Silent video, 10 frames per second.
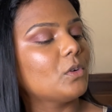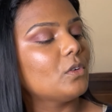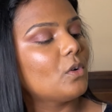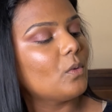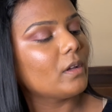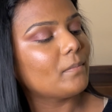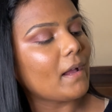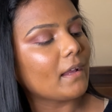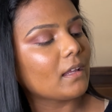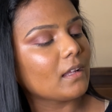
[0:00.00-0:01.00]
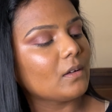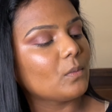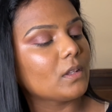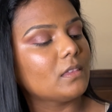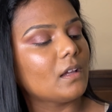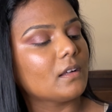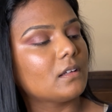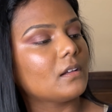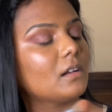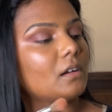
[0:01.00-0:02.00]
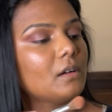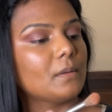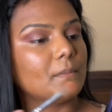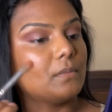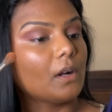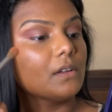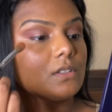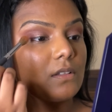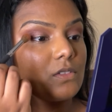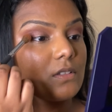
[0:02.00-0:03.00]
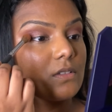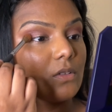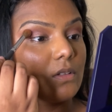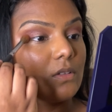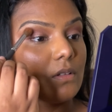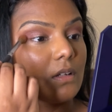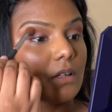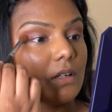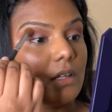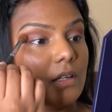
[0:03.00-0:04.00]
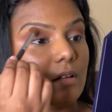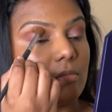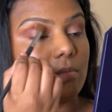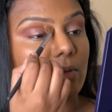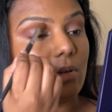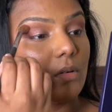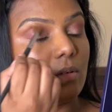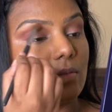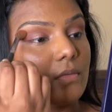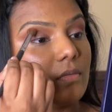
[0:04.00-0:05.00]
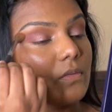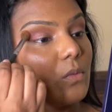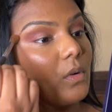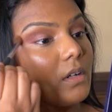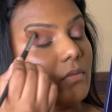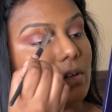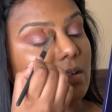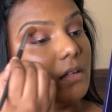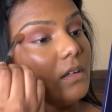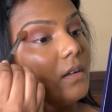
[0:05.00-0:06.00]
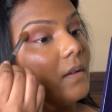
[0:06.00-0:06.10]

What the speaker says: gonna go back in with that brush and just going to clean up all of what I did.